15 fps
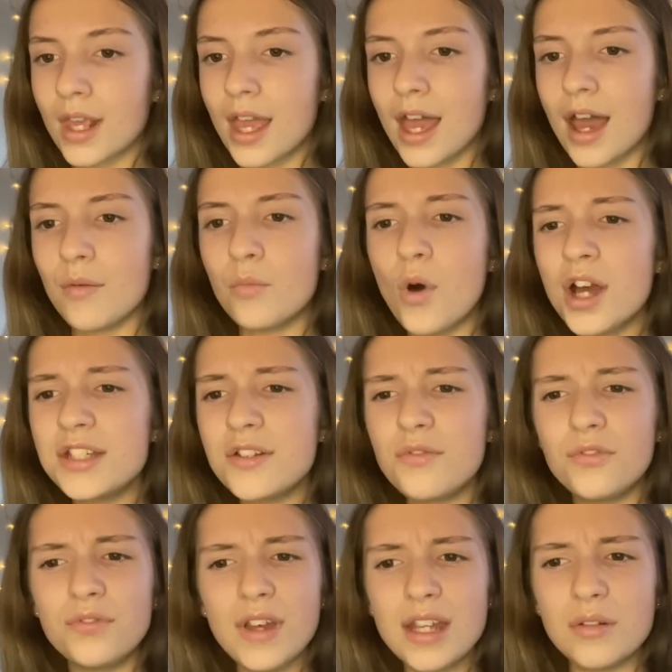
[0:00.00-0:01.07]
And why did
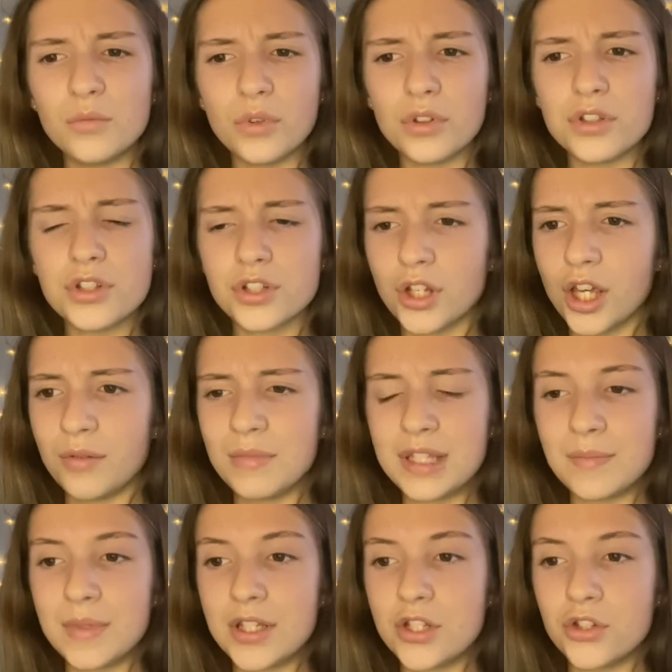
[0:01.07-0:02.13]
Finn want to know Miss
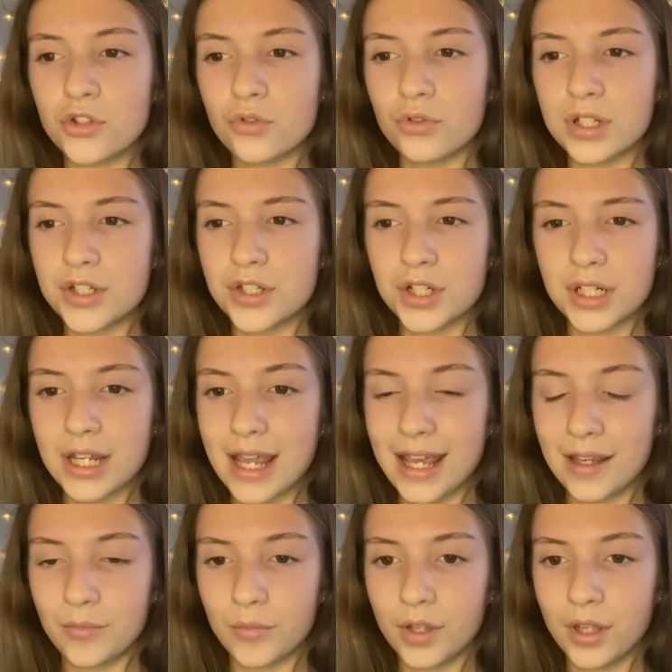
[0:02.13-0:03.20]
Minton's Christian
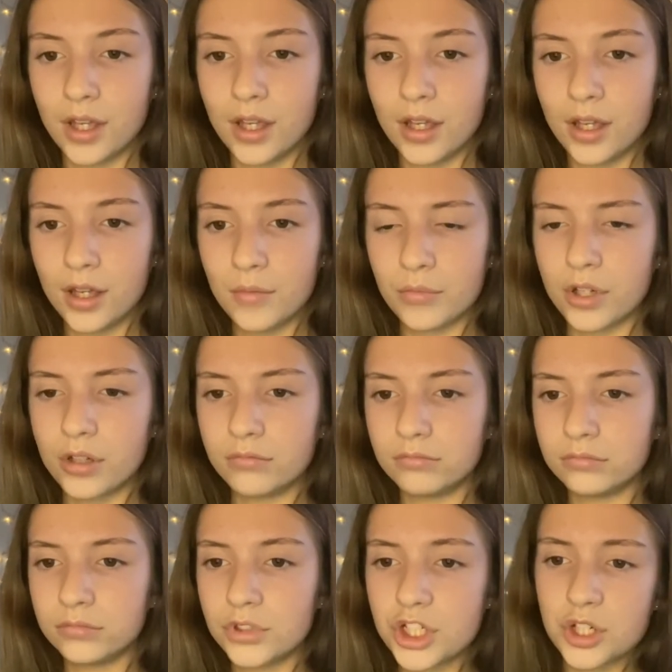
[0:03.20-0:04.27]
name? But
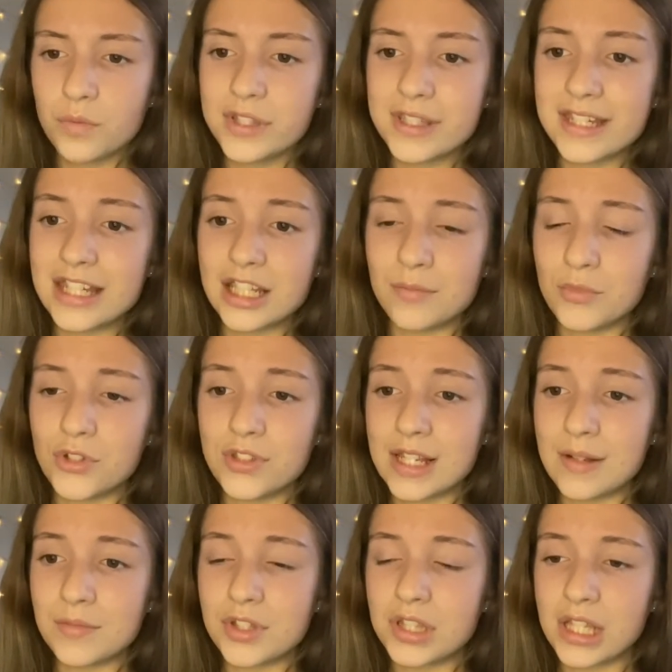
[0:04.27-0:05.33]
she wasn't in the
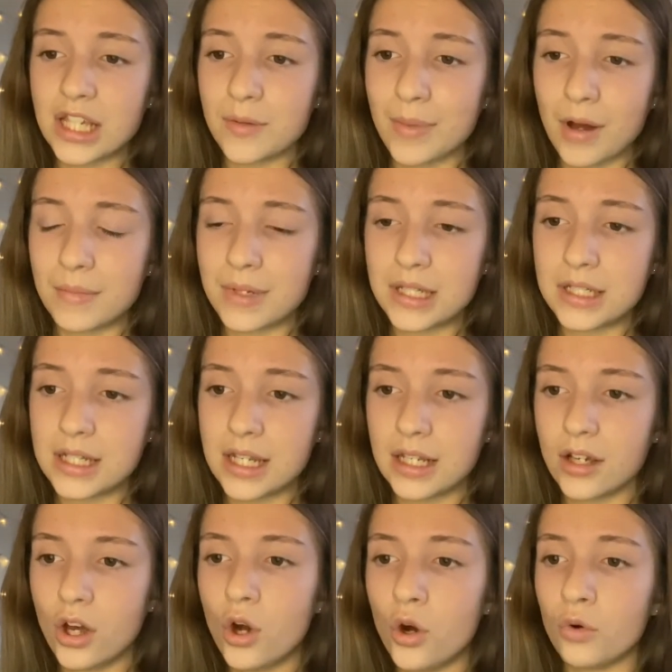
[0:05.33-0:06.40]
museum to think about Minty,
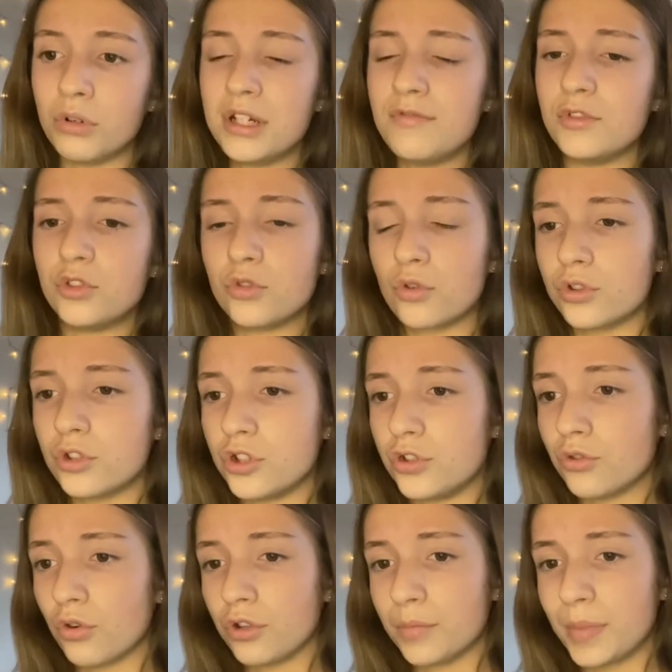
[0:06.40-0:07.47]
or even to
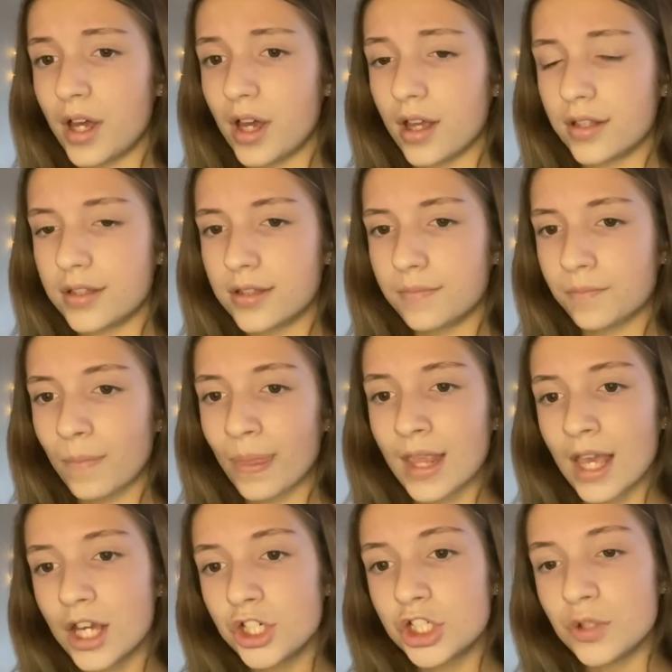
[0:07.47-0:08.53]
draw the birds.
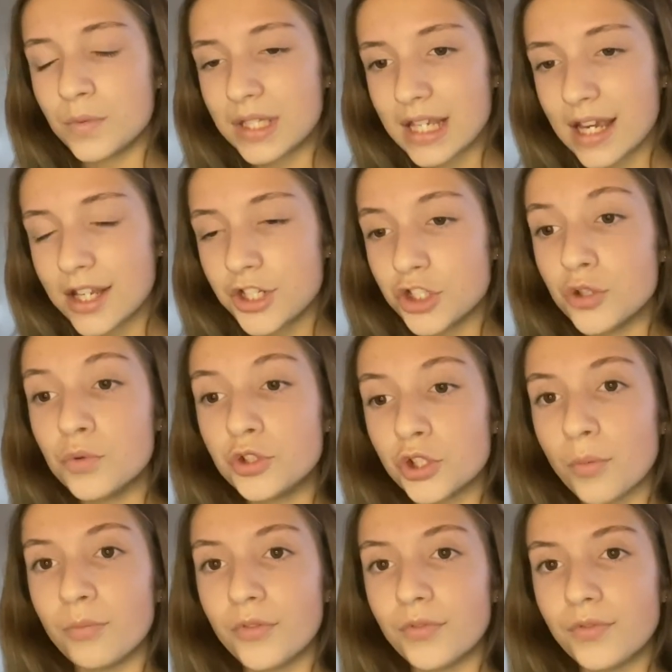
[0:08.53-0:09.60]
She was here to do a
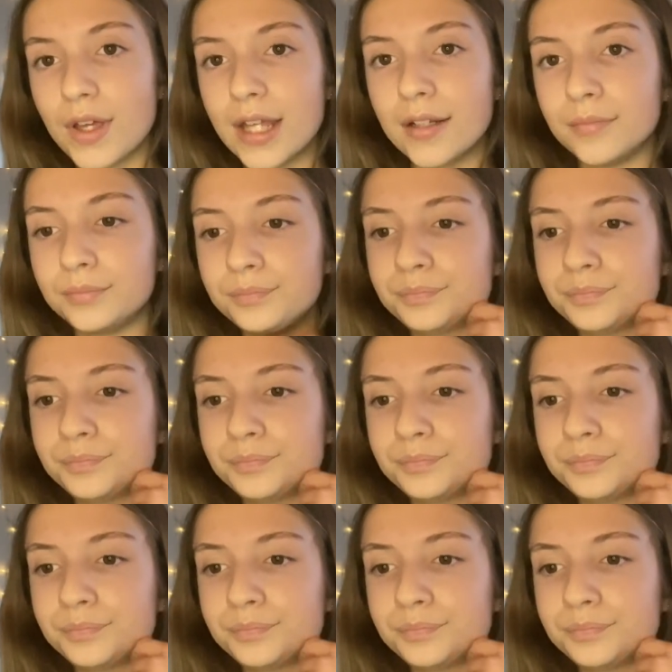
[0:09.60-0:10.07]
job for Finn.